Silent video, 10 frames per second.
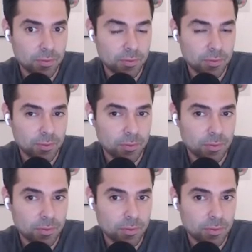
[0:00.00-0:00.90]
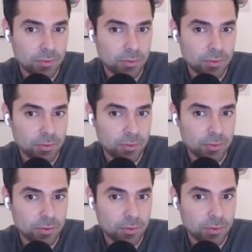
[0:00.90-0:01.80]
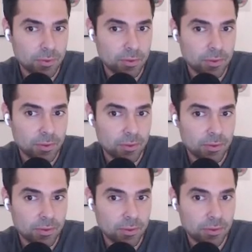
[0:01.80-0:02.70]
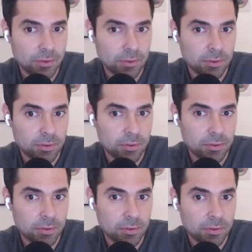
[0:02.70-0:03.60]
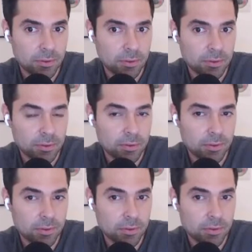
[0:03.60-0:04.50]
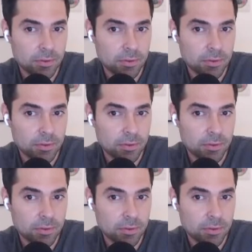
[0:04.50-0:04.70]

No words are spoken by the person on screen.